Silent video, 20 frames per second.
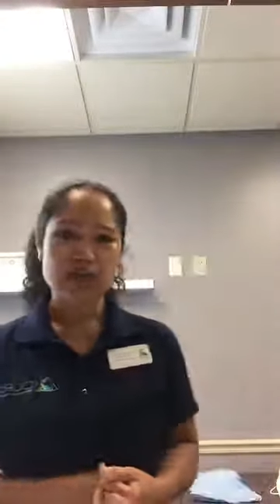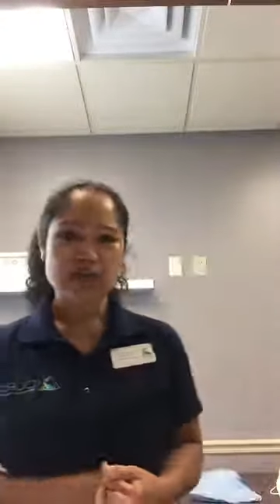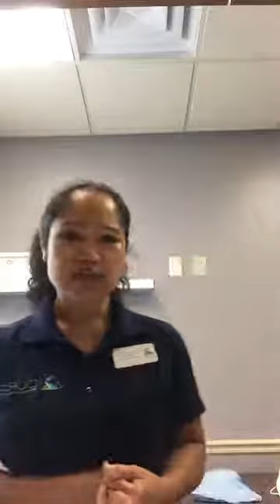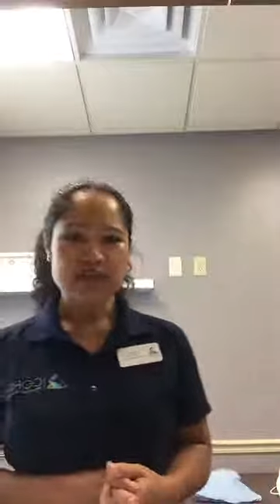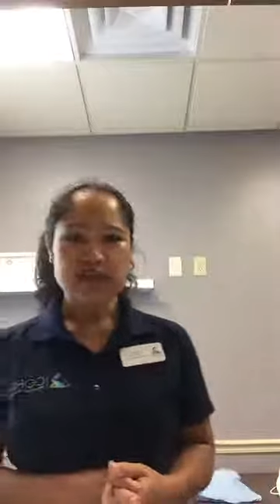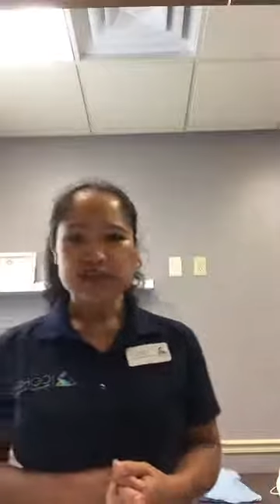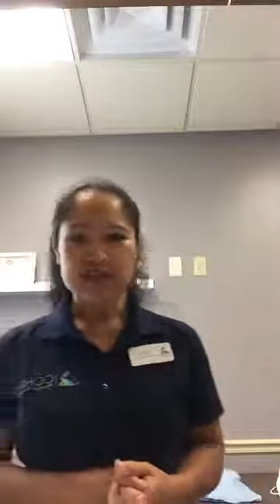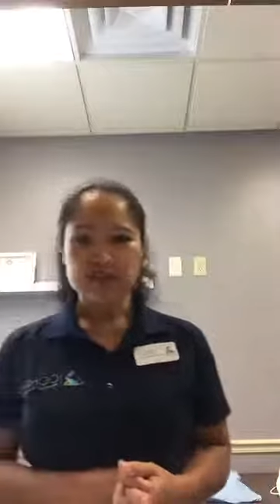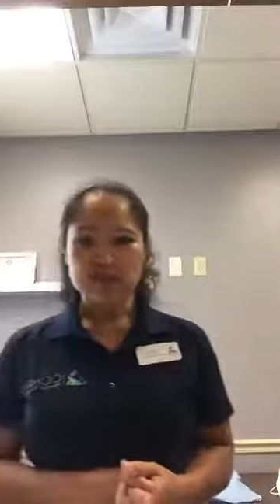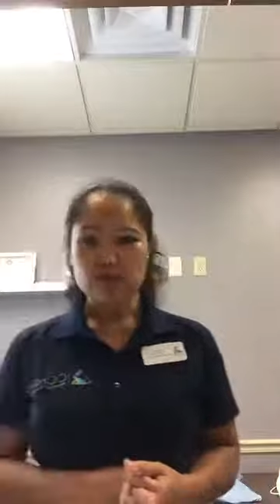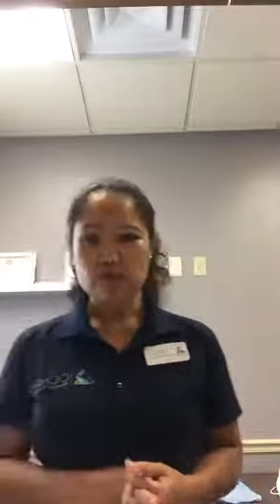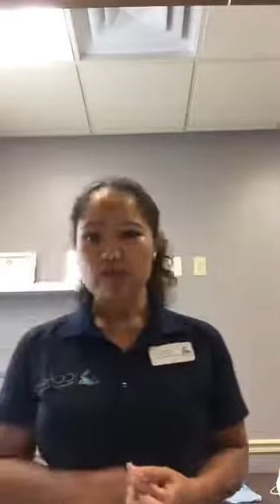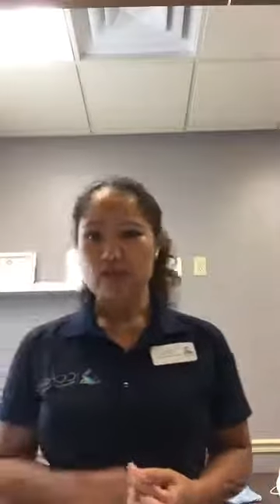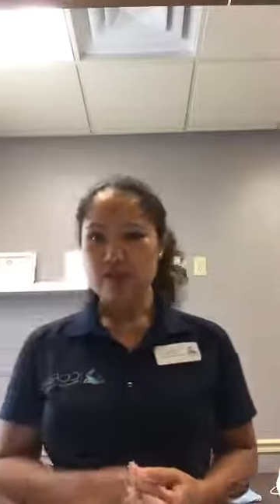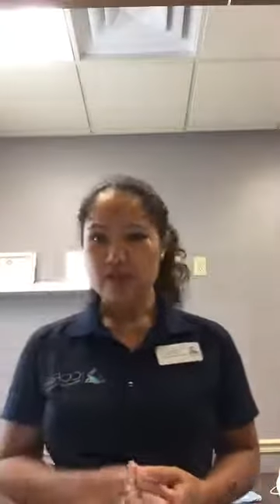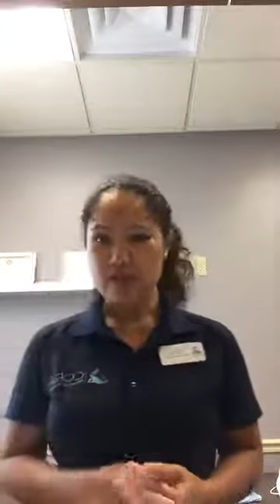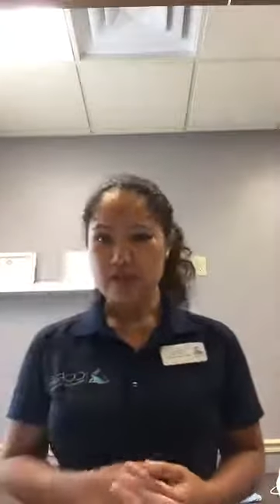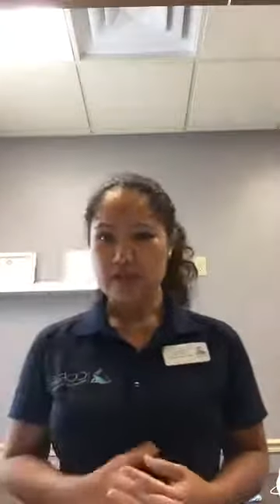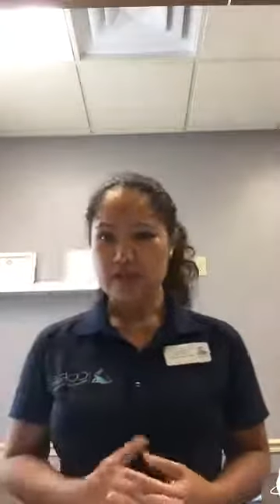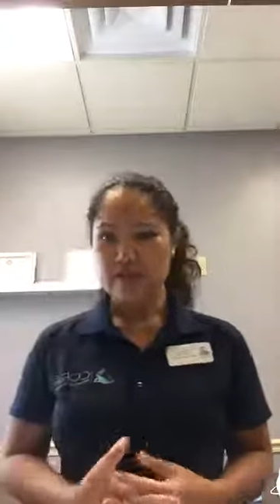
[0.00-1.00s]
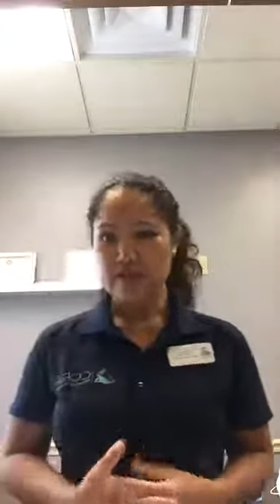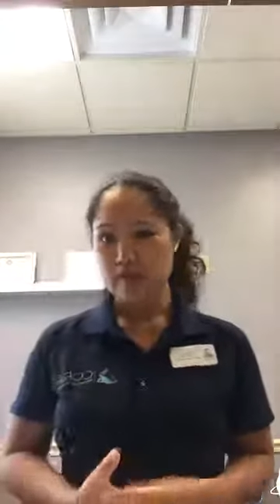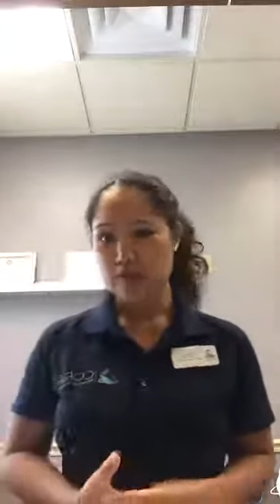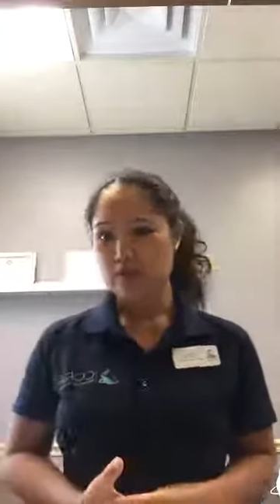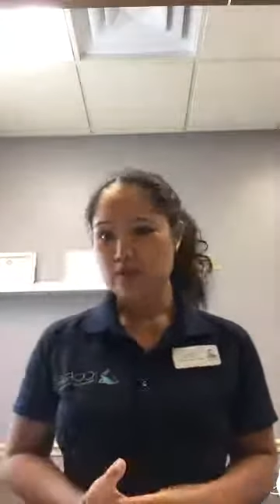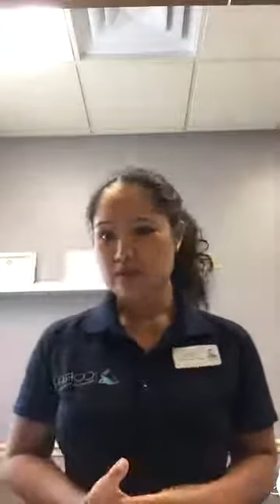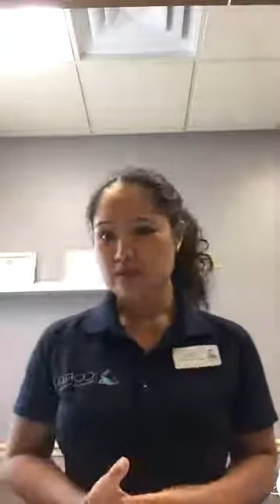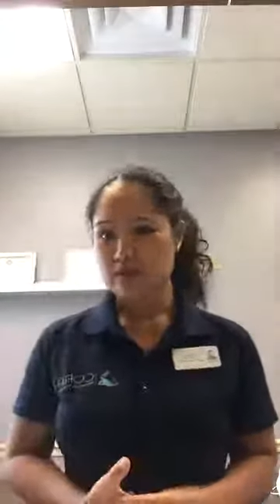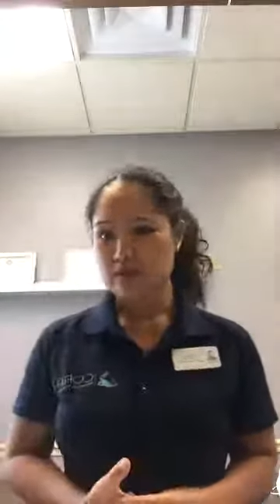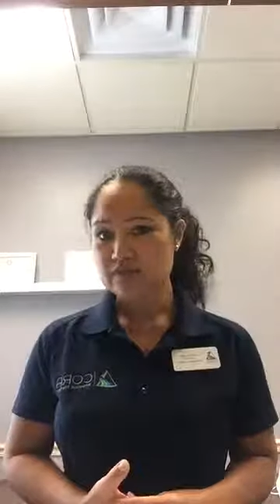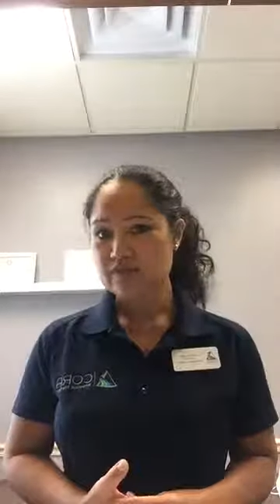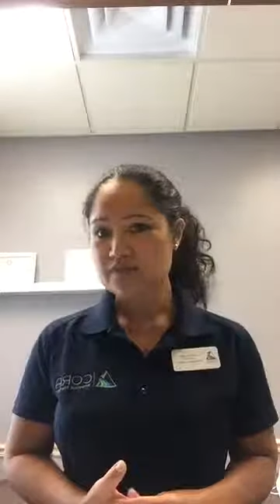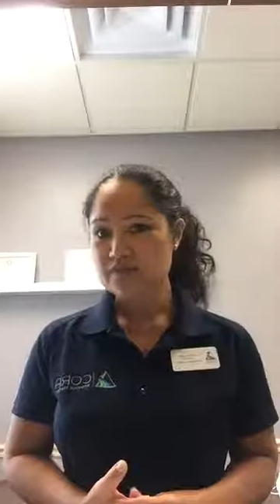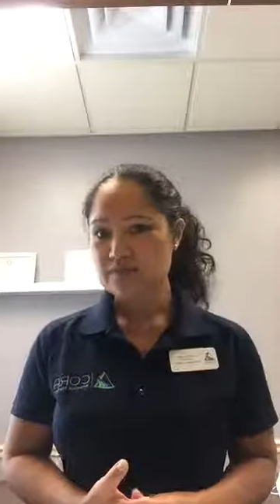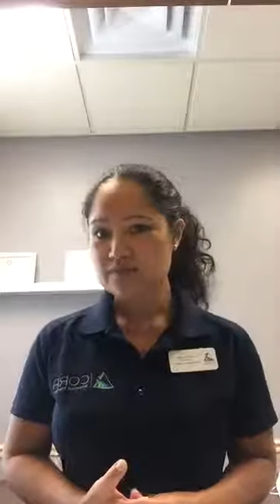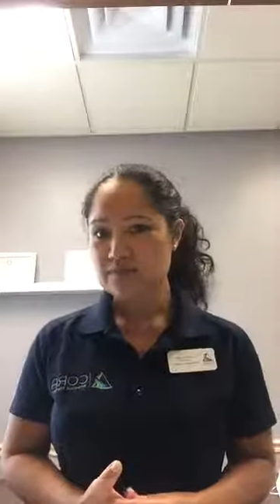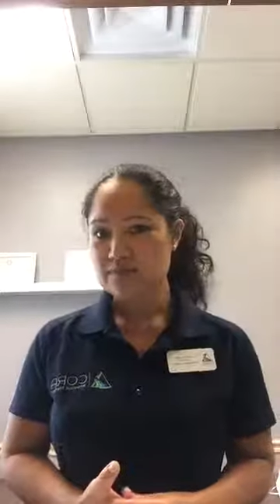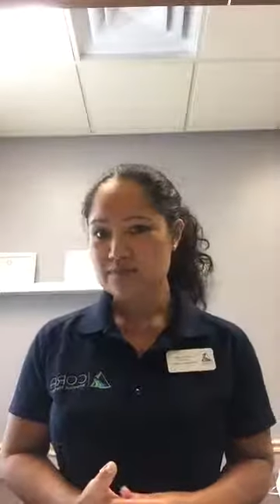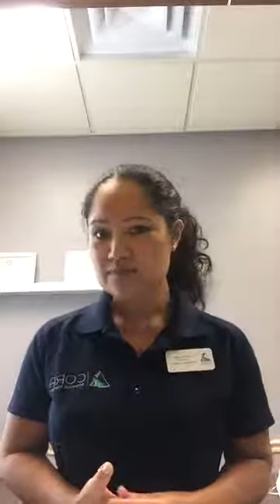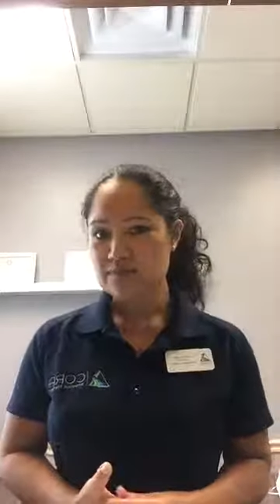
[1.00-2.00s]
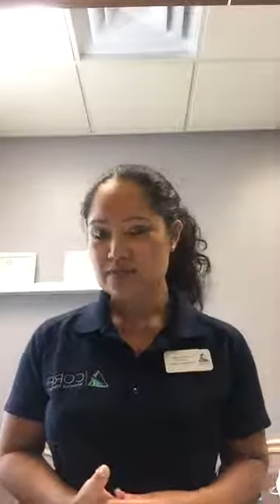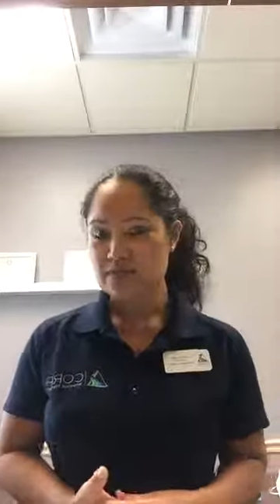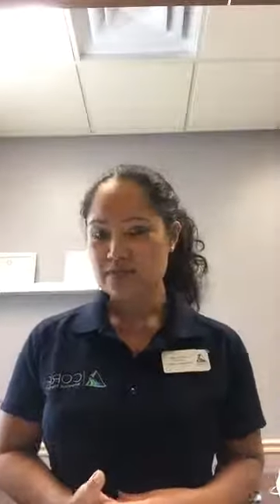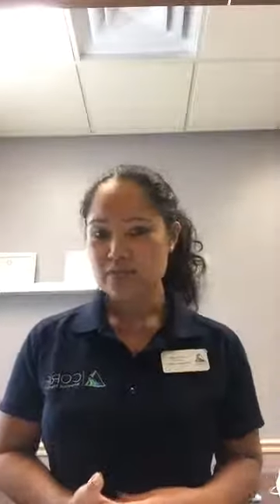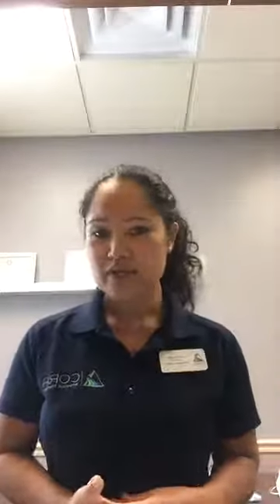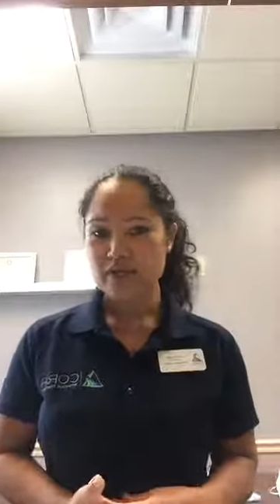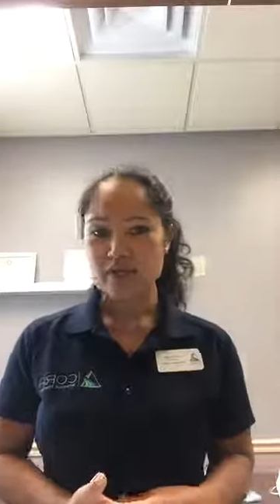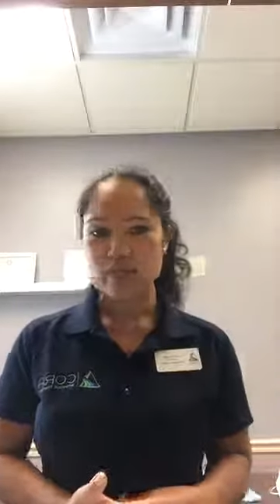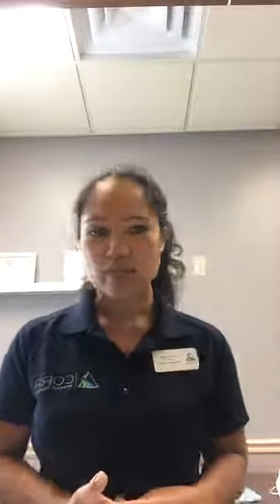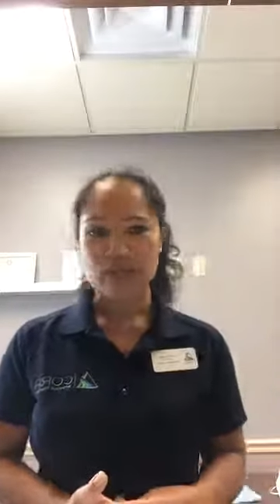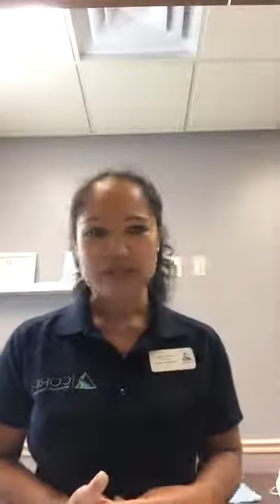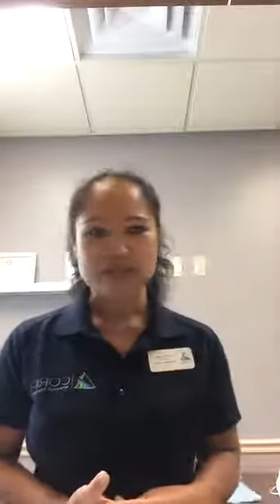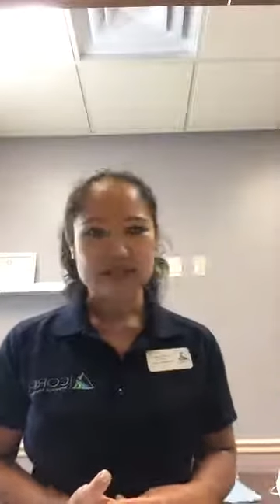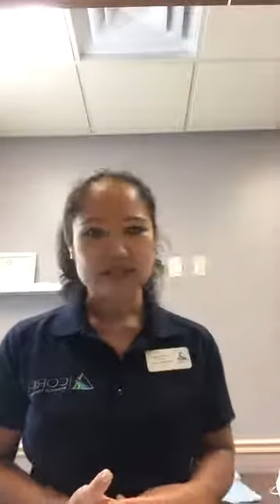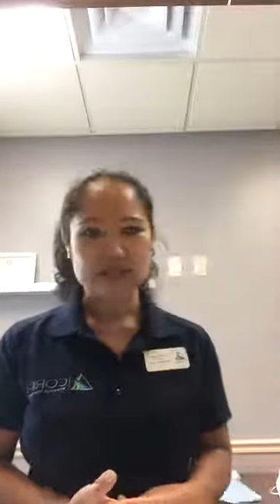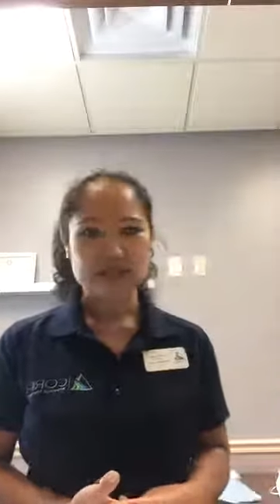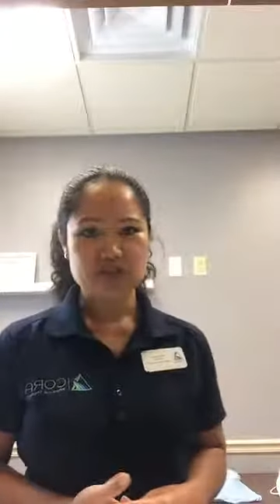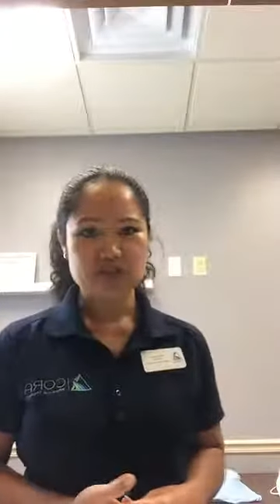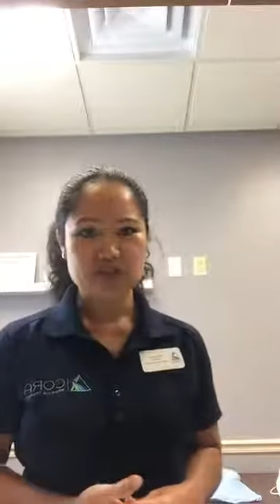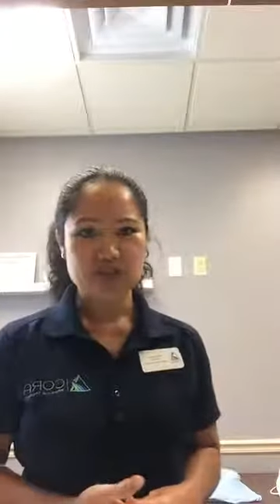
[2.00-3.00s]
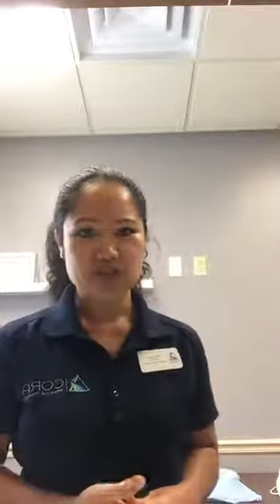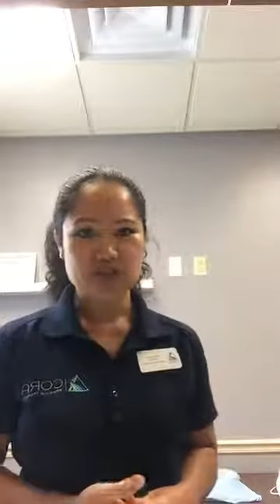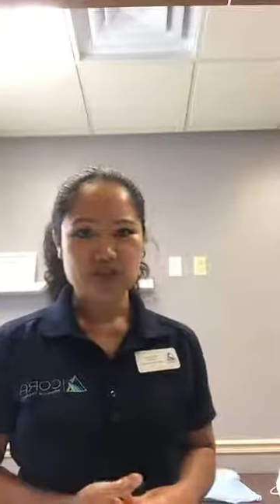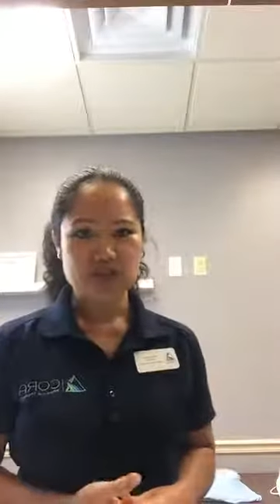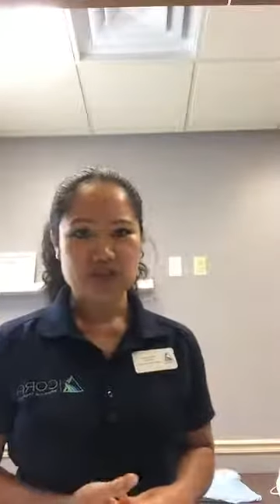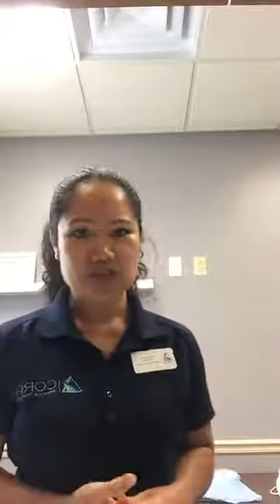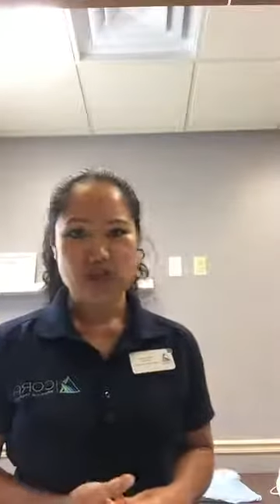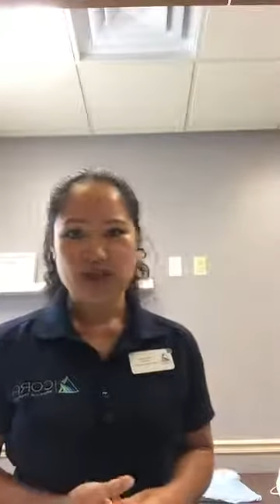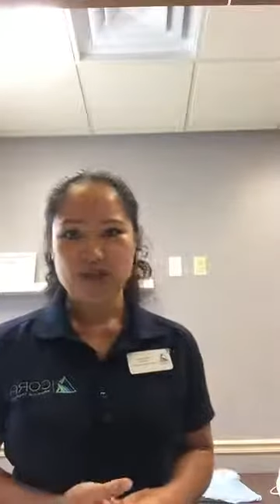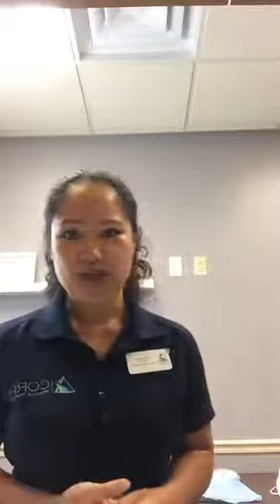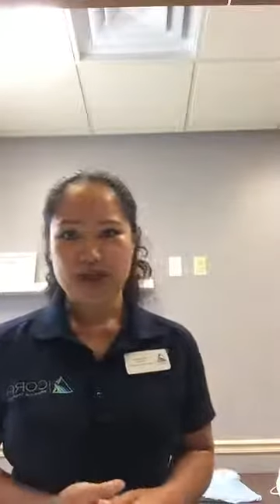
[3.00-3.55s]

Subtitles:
like you already know the difference between when to choose a hot